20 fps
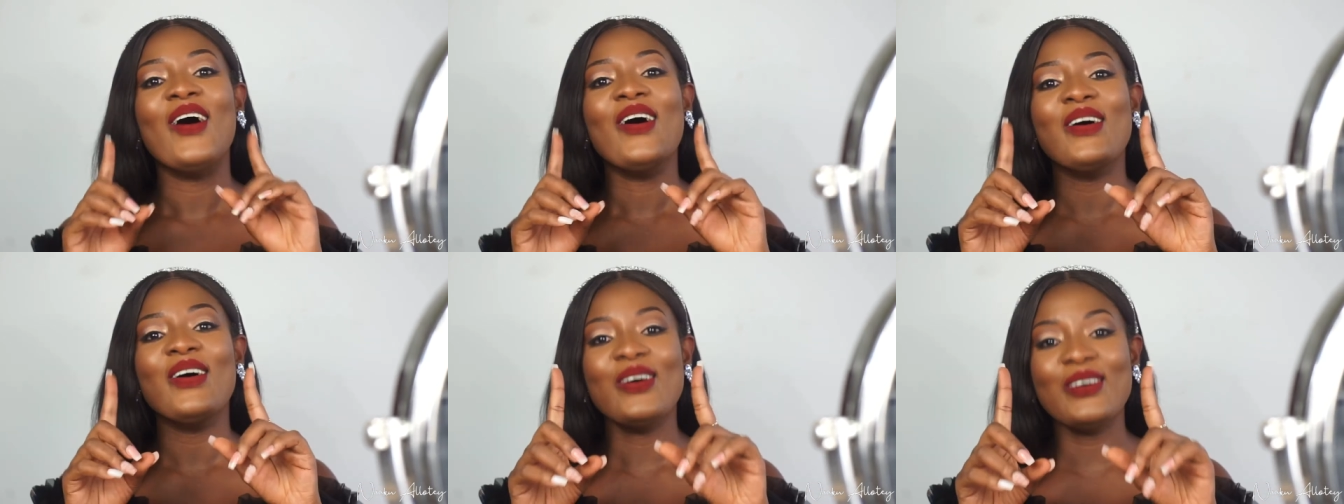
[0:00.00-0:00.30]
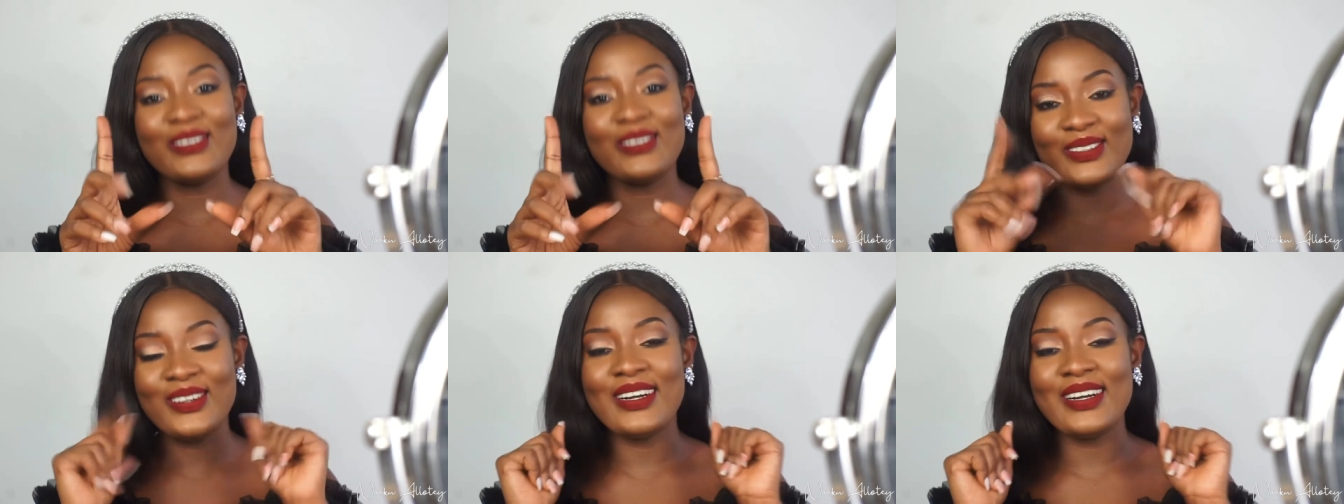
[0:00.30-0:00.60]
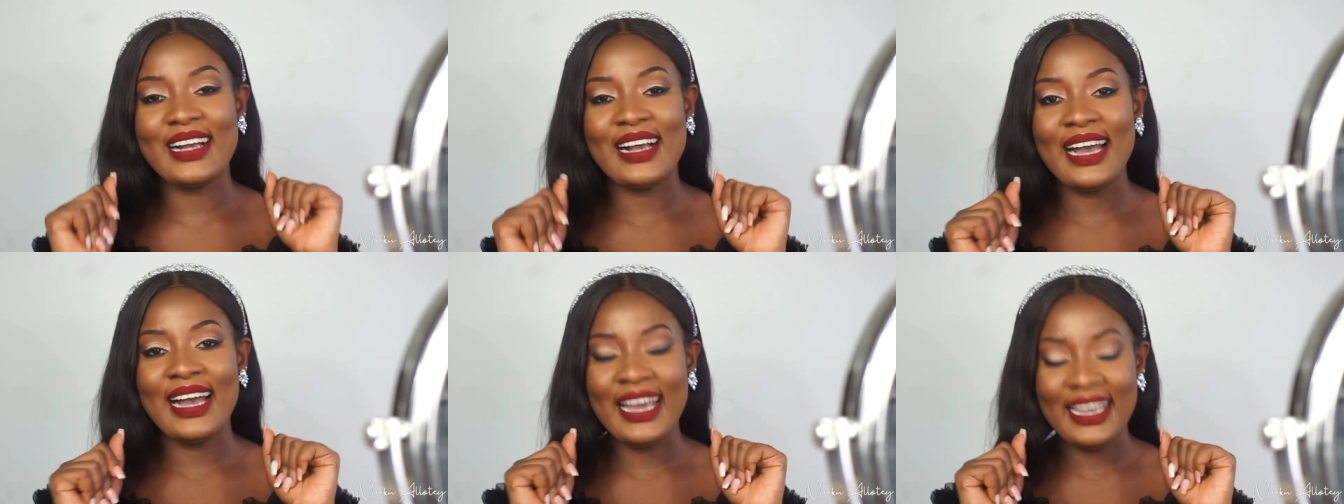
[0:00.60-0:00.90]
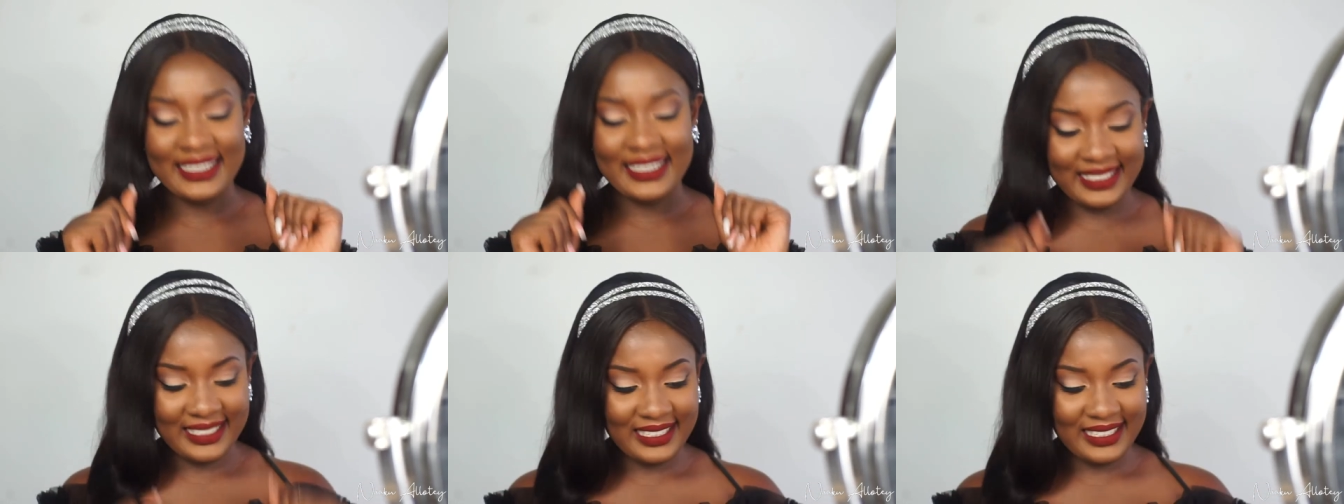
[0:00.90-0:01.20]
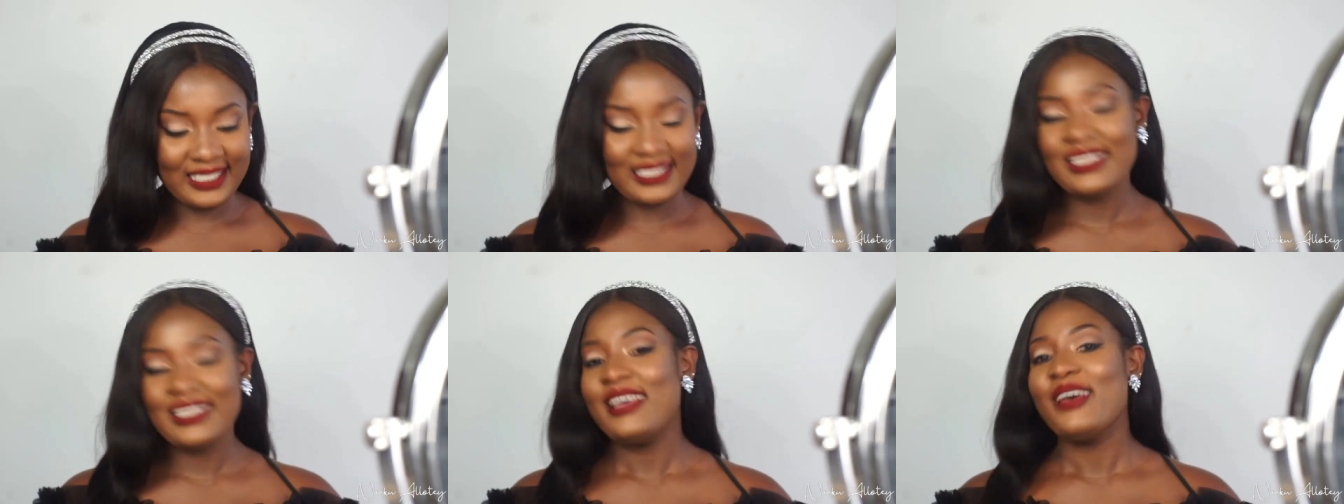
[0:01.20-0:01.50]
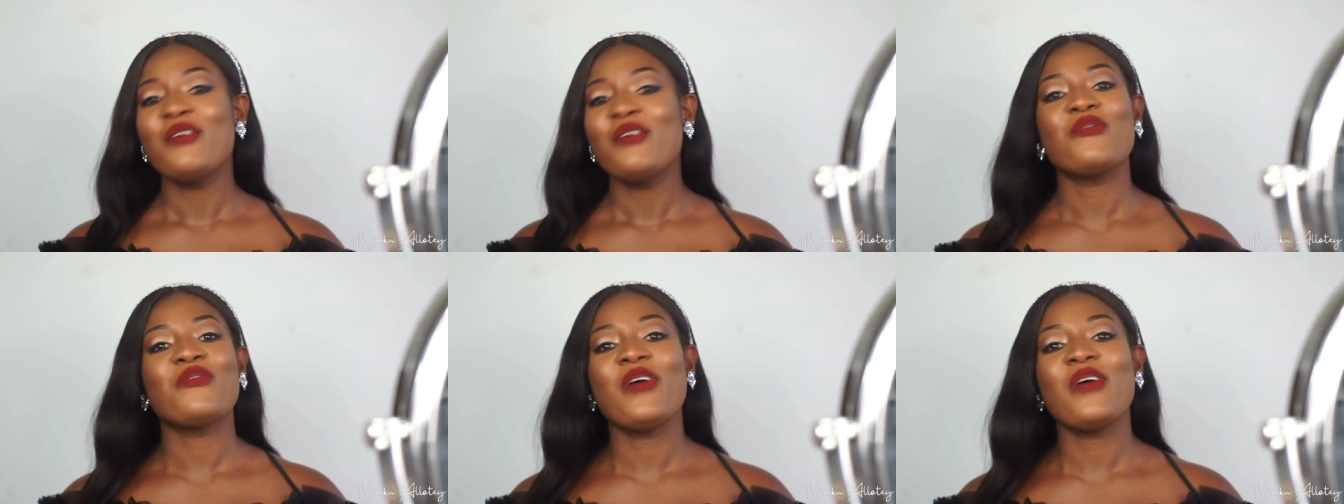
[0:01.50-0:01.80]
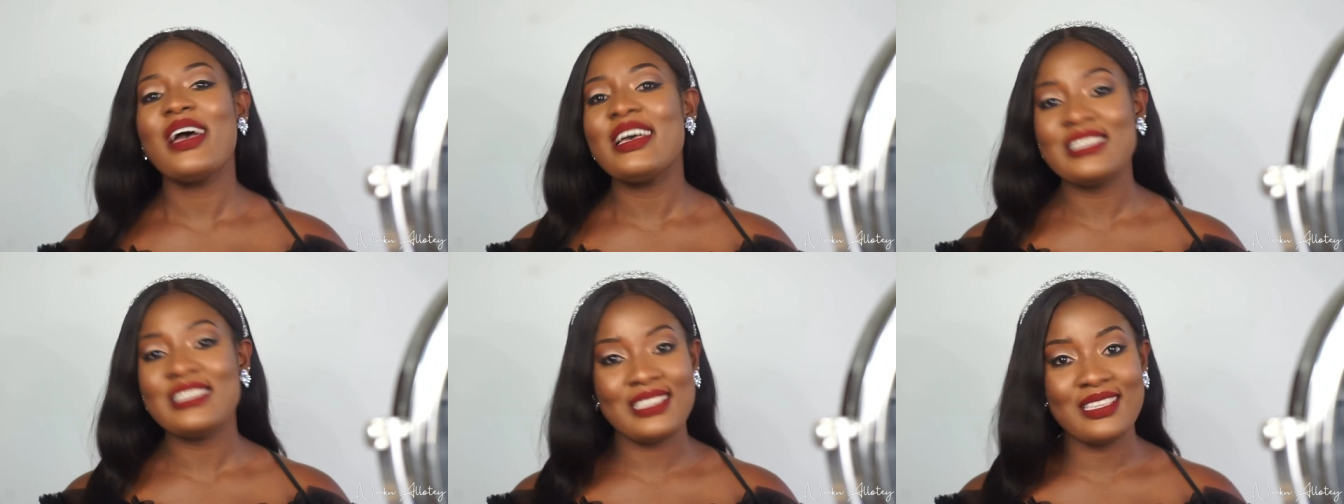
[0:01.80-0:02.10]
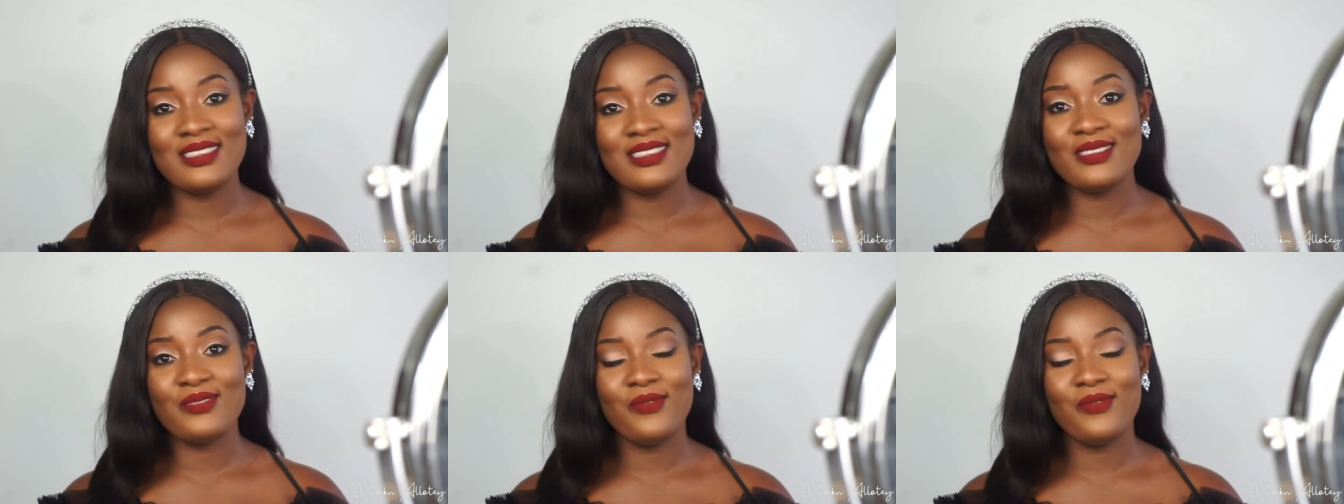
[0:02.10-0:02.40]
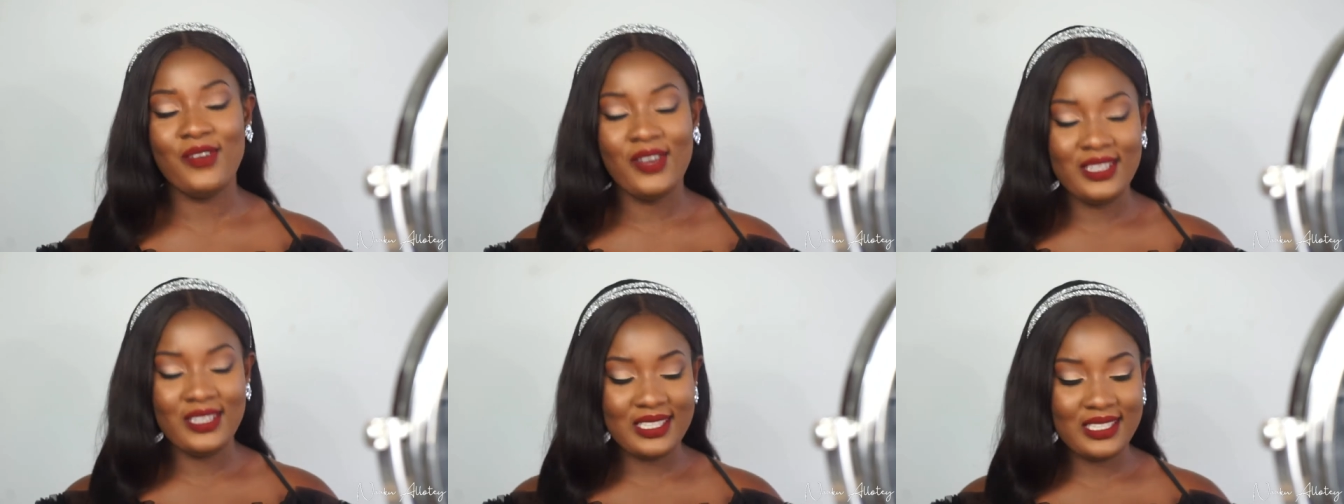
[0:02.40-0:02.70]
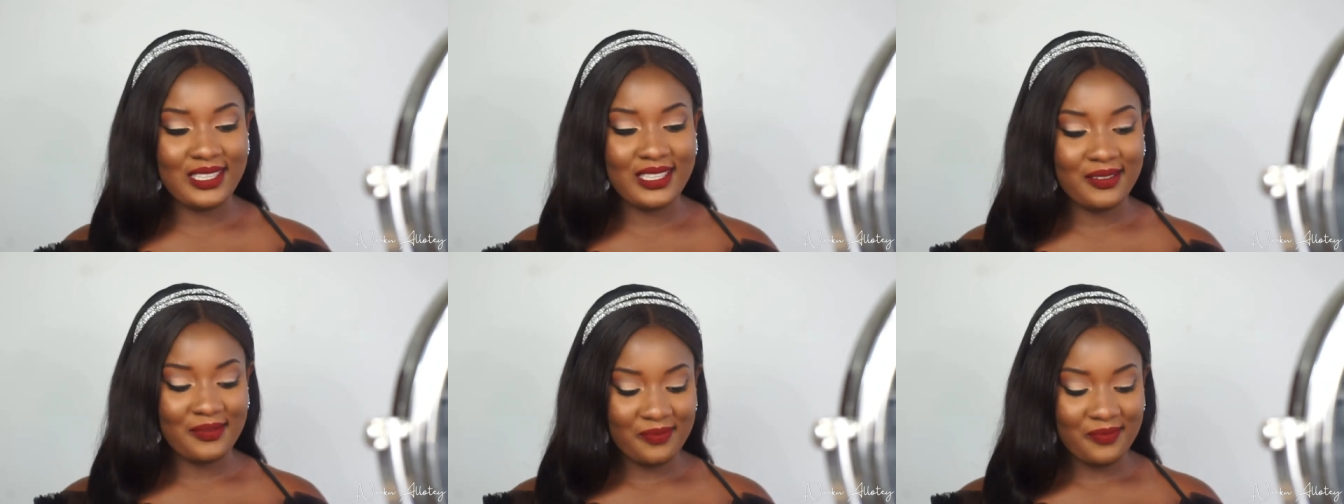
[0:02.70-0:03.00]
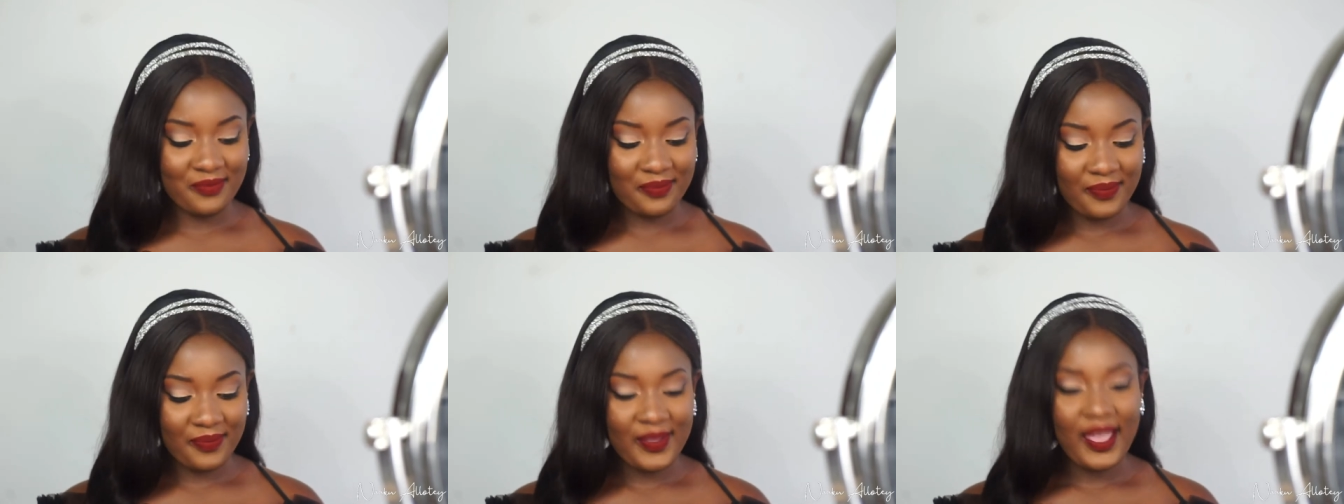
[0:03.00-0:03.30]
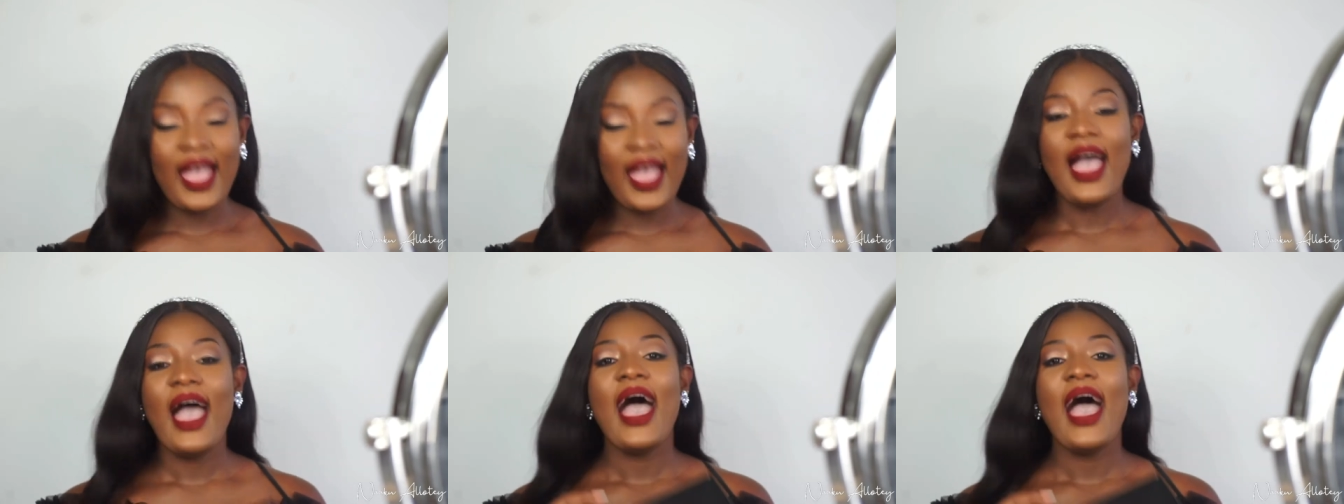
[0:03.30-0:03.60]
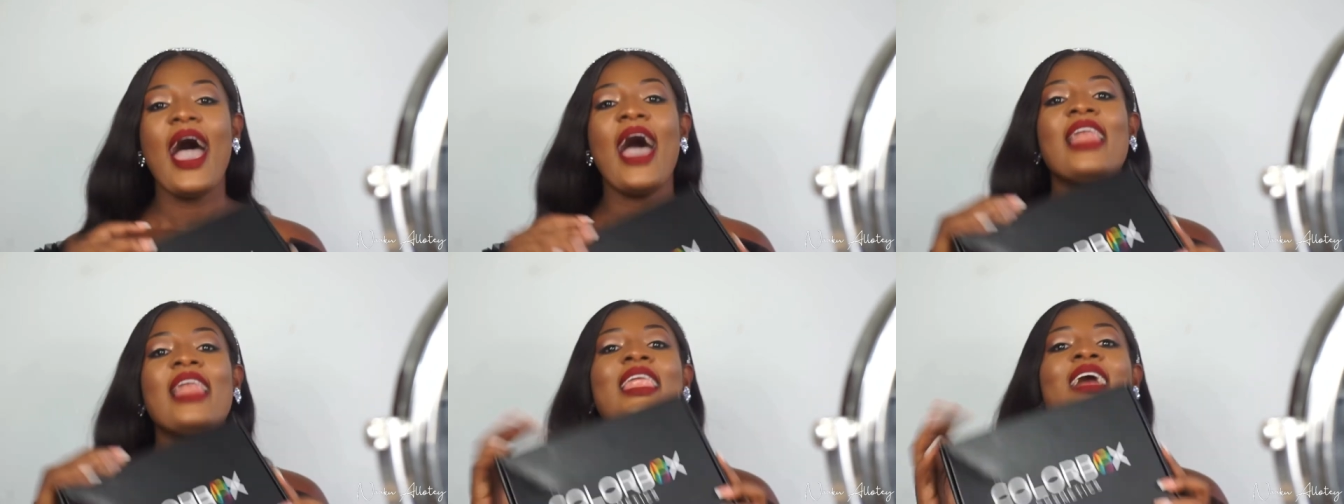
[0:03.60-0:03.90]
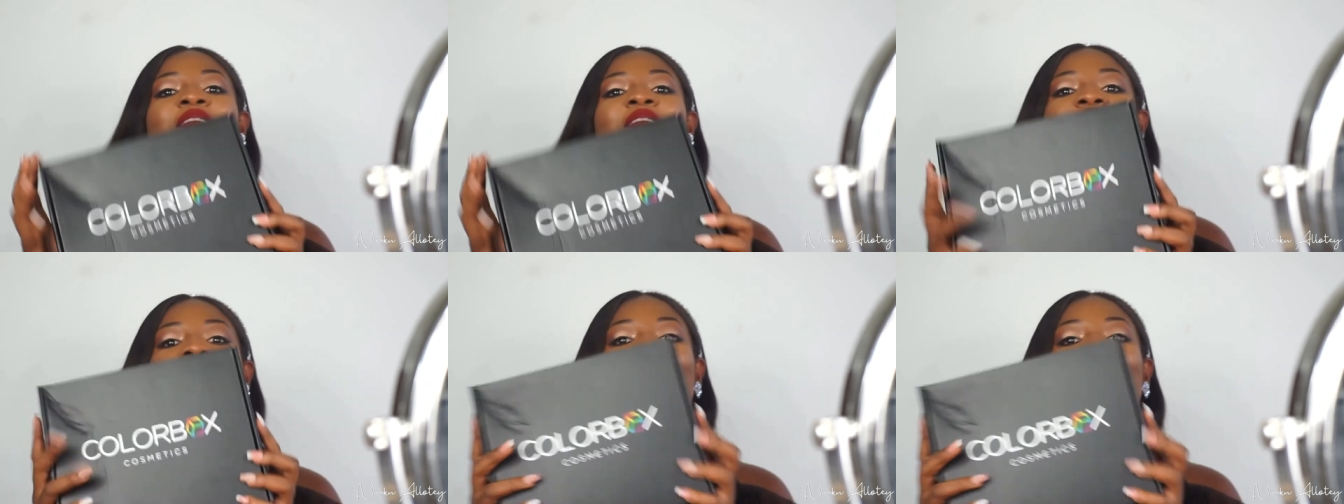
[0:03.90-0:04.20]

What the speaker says: Hold on guys, first things first, I love the